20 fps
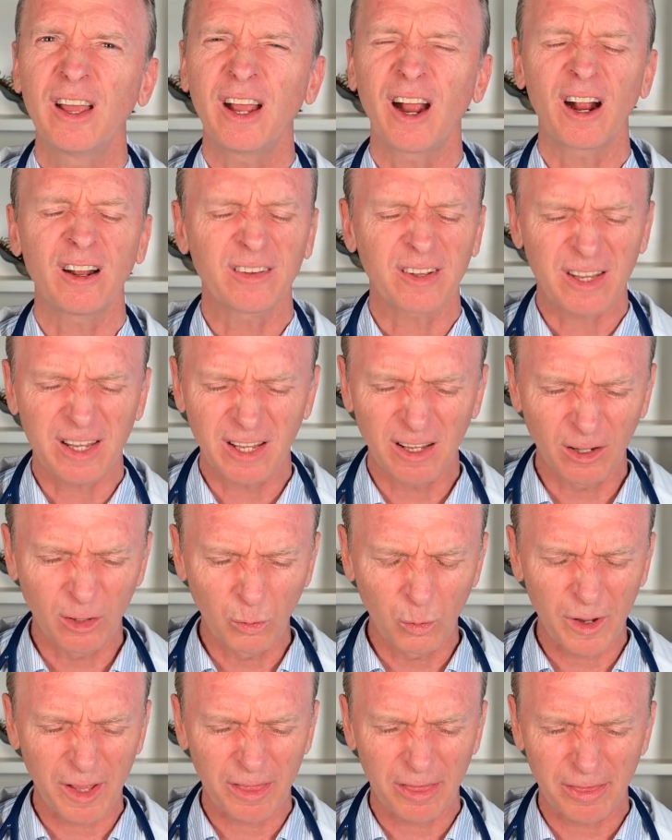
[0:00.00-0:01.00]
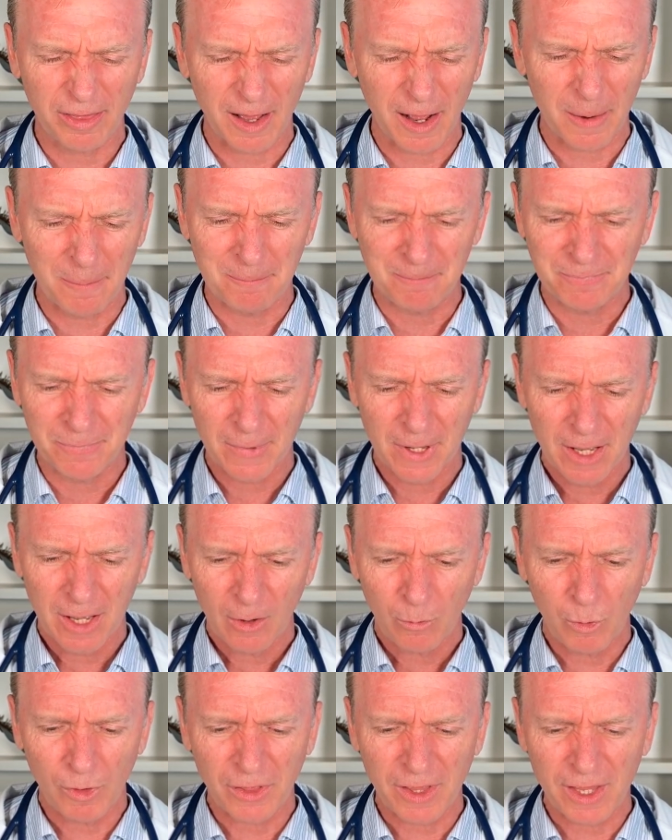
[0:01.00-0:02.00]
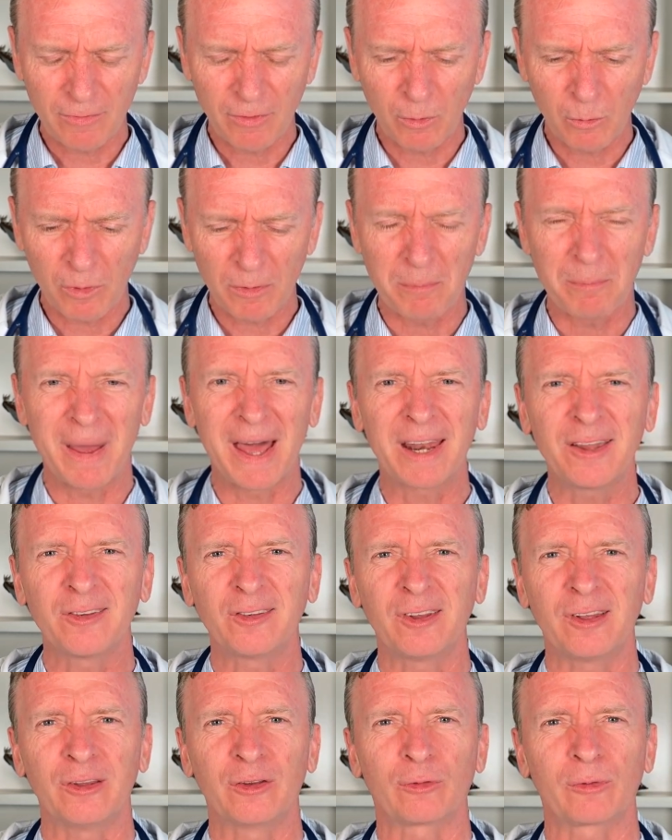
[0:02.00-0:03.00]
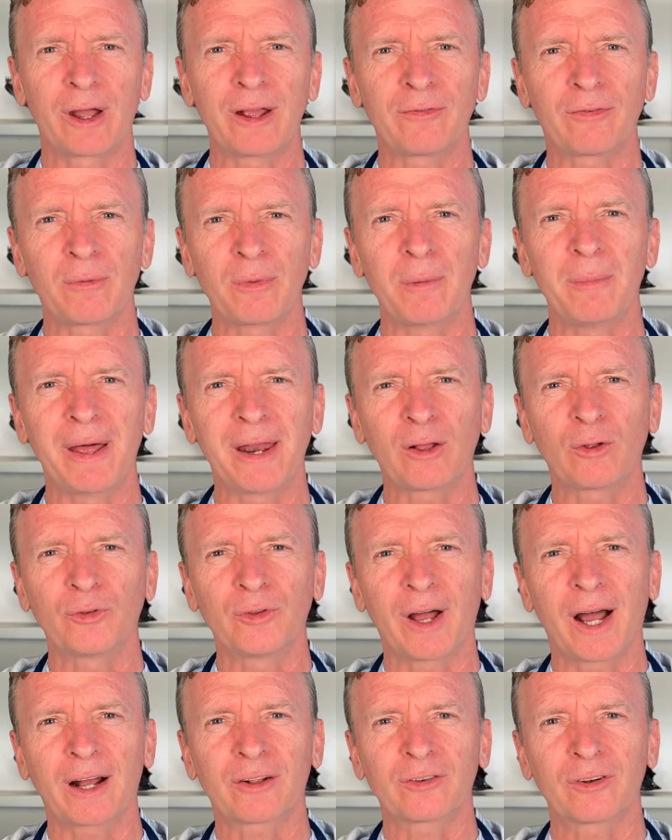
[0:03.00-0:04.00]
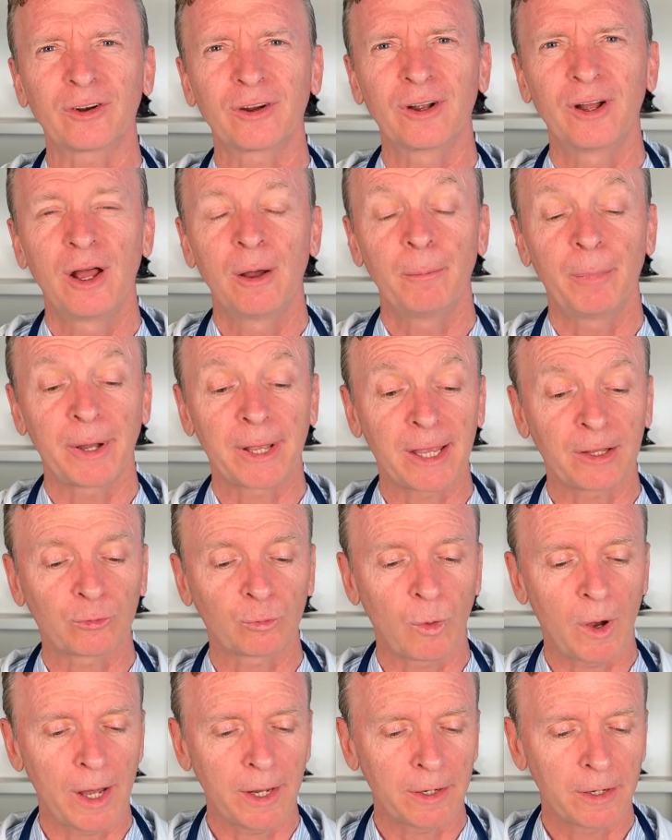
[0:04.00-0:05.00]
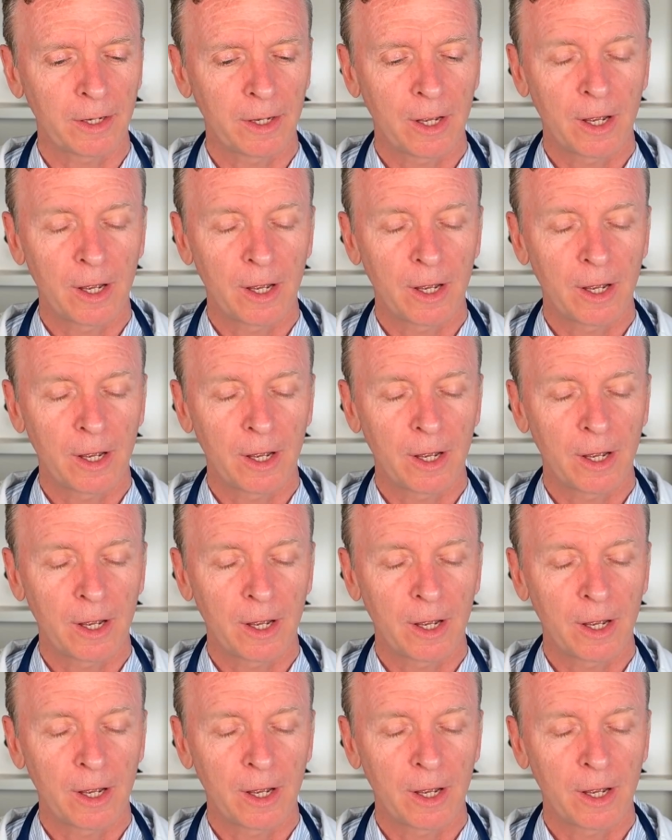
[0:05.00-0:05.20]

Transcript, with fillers: Hard to kill with um, with even with medicines, right, from the medical doctor. But guess what?